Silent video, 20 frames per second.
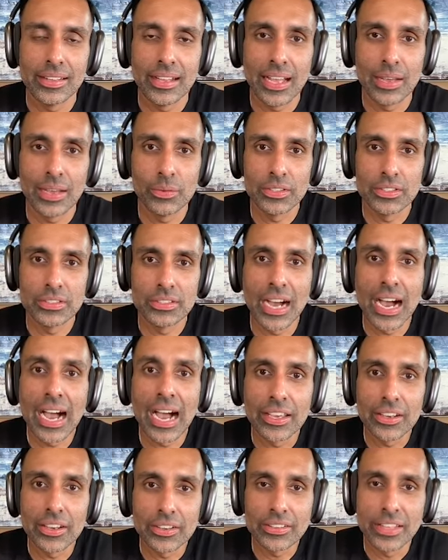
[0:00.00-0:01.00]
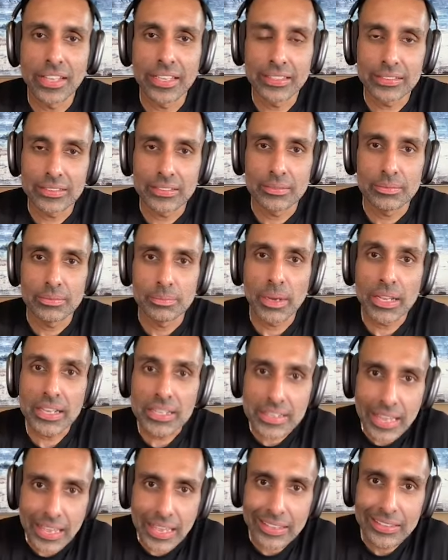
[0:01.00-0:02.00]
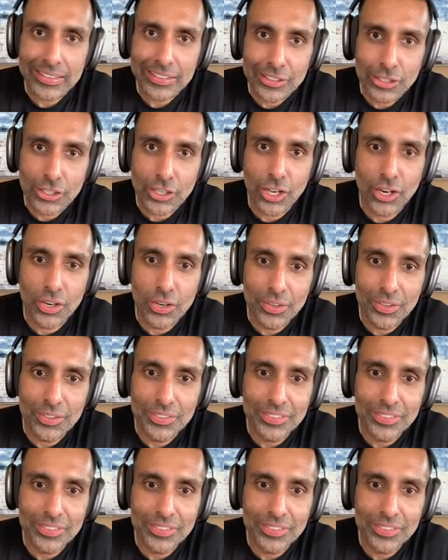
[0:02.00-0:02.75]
I would die on like Monday, Can't. you know?